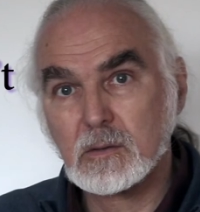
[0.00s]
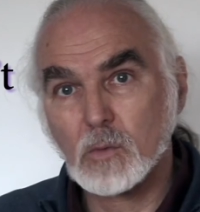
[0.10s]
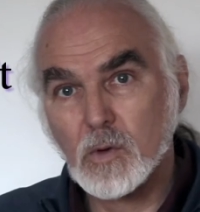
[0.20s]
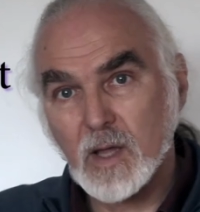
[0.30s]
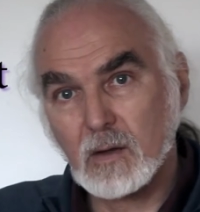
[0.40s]

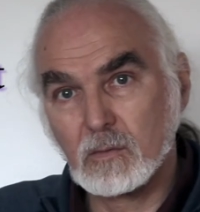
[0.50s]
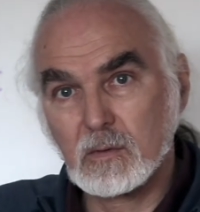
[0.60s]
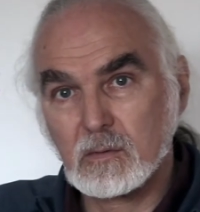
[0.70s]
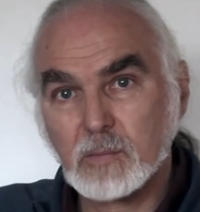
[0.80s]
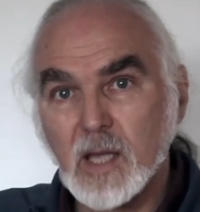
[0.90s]
without
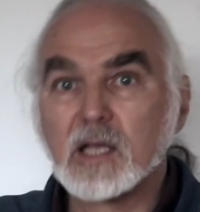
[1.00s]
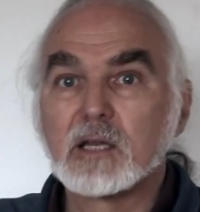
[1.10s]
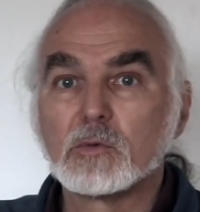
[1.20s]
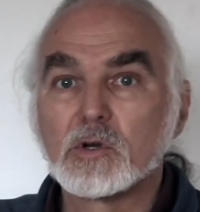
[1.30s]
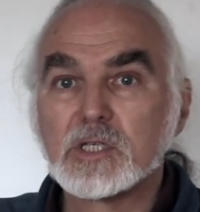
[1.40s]
paying
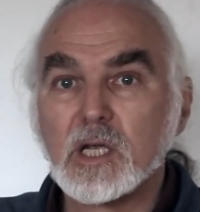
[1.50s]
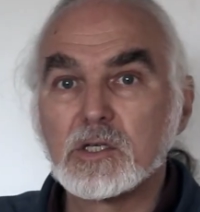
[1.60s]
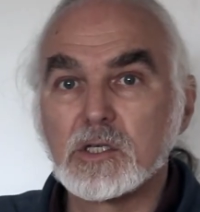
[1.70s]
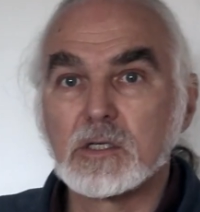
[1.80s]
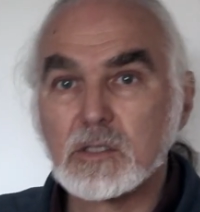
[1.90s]
any more
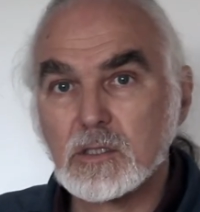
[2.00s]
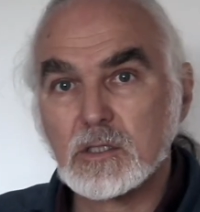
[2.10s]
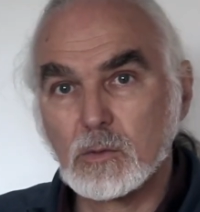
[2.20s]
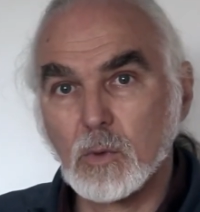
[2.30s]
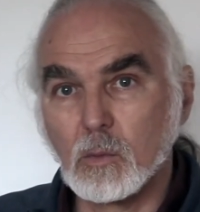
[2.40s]
attention
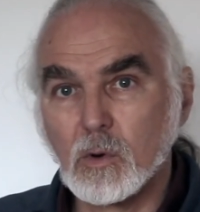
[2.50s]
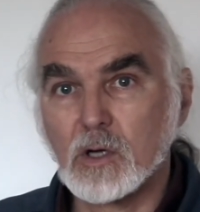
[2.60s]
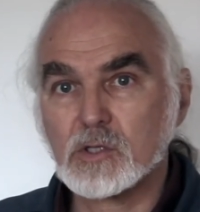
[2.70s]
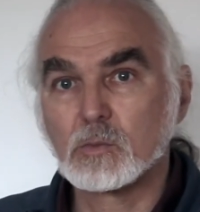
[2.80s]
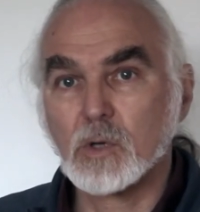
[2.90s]
to what
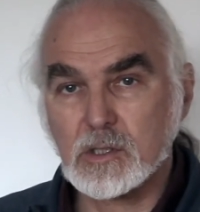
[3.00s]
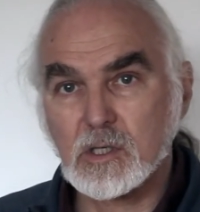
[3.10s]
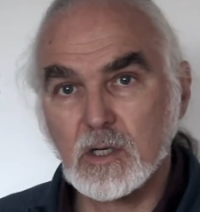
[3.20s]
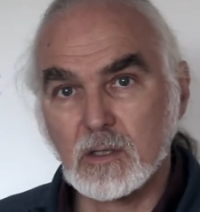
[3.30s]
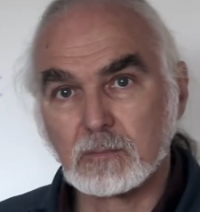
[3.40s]
was and what's
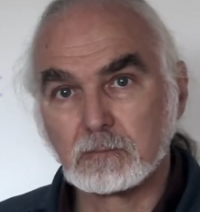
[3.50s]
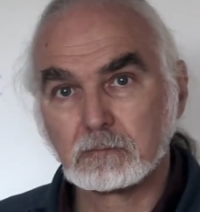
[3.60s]
gone.